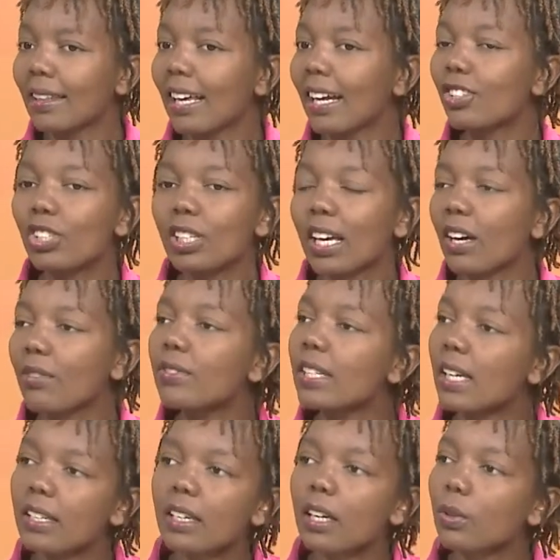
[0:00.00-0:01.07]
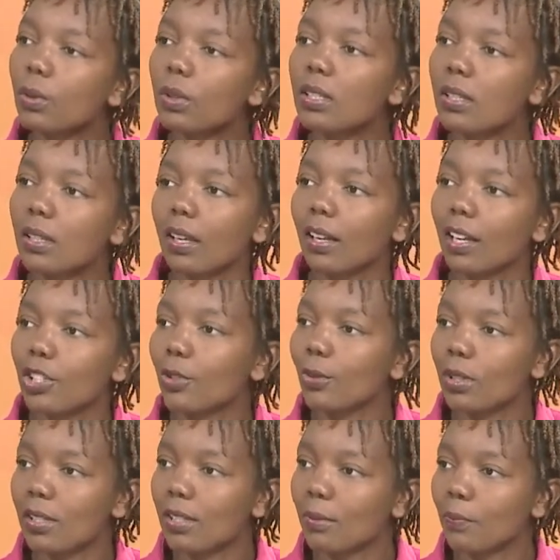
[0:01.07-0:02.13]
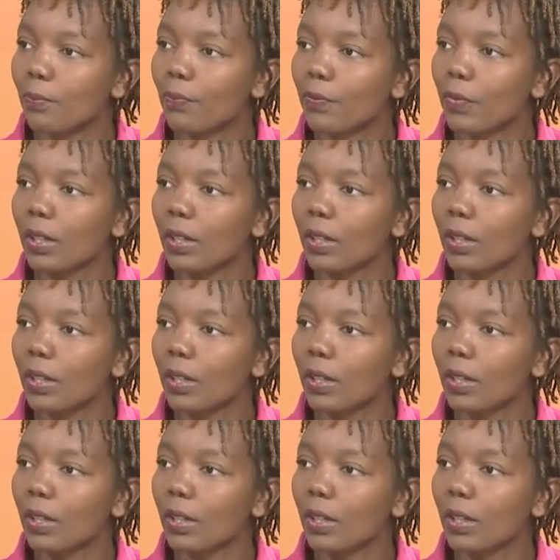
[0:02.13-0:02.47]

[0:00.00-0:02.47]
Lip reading: They actually have 10-year-olds in their national team,